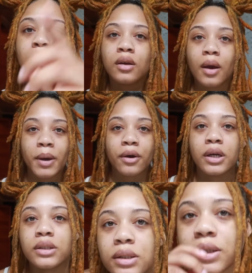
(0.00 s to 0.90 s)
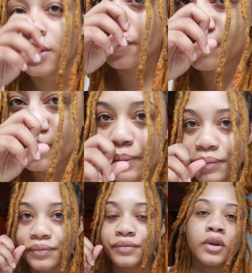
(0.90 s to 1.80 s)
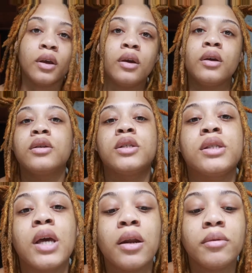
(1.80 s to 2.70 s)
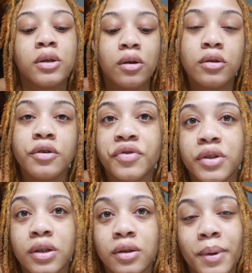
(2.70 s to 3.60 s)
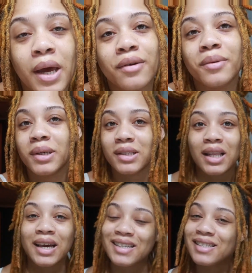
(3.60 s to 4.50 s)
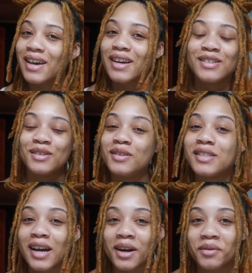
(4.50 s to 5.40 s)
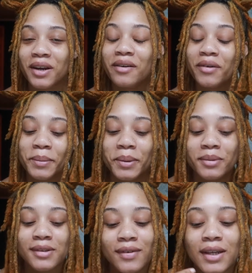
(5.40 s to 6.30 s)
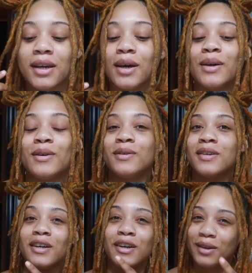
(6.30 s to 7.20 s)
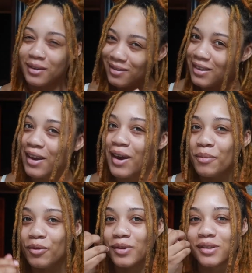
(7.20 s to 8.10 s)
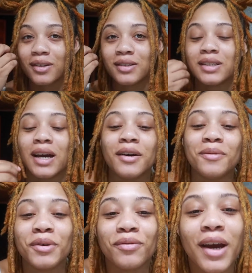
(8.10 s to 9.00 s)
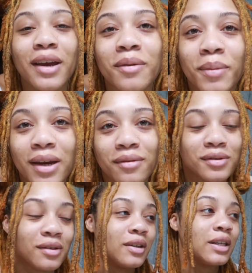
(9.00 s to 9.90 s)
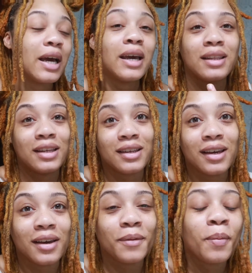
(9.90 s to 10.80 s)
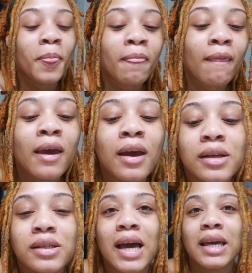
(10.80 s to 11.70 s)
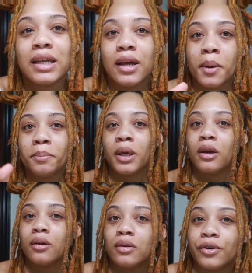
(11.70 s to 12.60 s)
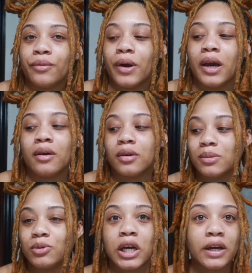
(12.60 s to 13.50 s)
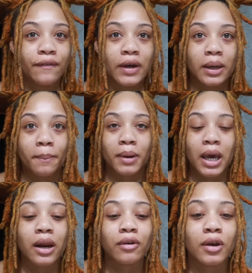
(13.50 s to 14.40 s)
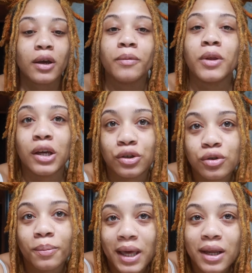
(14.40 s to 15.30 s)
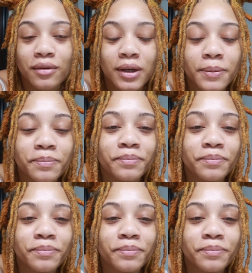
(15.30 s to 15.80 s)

yeah, my crazy stuff. Just got up to go look for the other battery because, like I said, as soon as I got ready to wrap up this video, the camera was gonna die on me, right? The battery was gonna die, and it did. So I get up and go look around because I'm trying to find the battery, the extra battery.